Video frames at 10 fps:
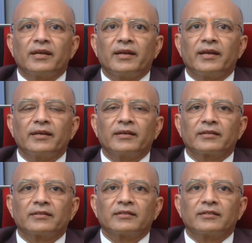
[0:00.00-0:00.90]
and
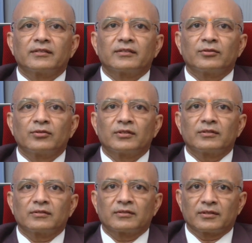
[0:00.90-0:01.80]

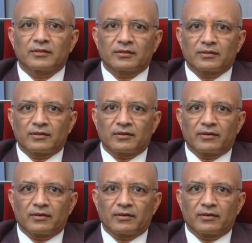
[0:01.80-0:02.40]
the